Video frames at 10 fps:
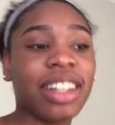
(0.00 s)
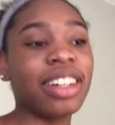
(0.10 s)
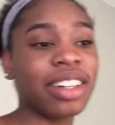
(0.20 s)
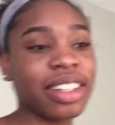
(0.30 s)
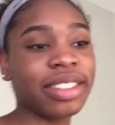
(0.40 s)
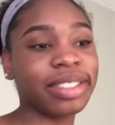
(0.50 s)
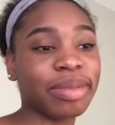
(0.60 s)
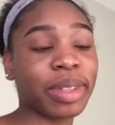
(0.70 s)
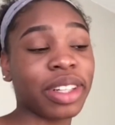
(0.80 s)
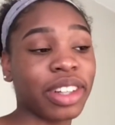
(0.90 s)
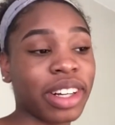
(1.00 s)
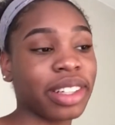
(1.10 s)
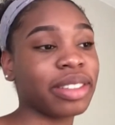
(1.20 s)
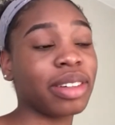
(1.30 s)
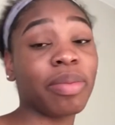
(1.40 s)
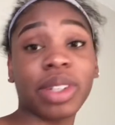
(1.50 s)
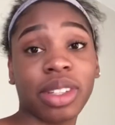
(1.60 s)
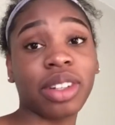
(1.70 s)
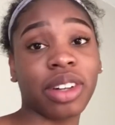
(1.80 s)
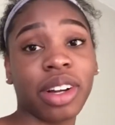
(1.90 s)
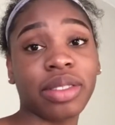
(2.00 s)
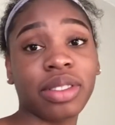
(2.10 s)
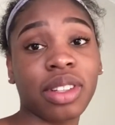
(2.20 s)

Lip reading: I'm really gonna cry.